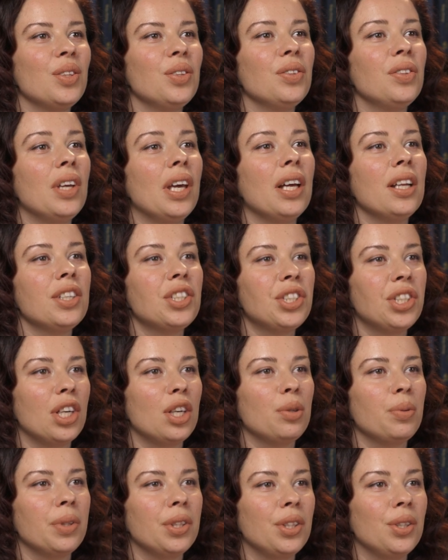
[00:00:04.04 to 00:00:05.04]
Today I'll
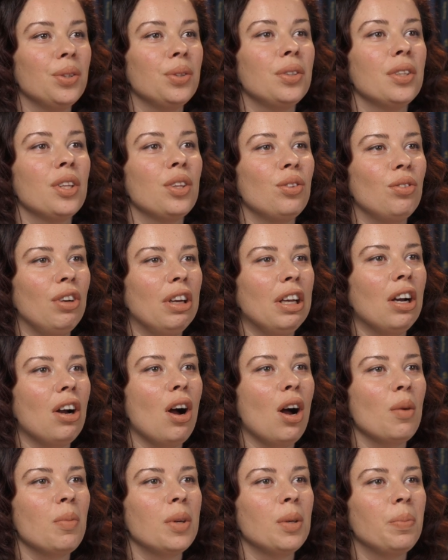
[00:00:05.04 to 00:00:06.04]
share with you the 3
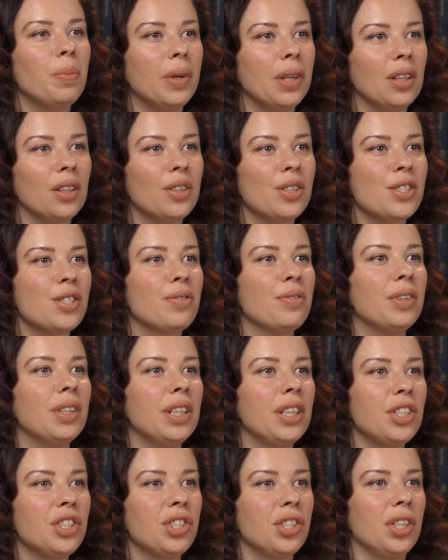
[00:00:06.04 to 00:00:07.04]
common pillars of an
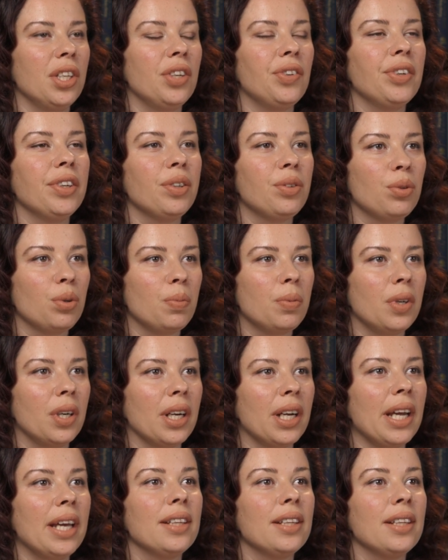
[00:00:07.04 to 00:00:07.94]
engineering rubric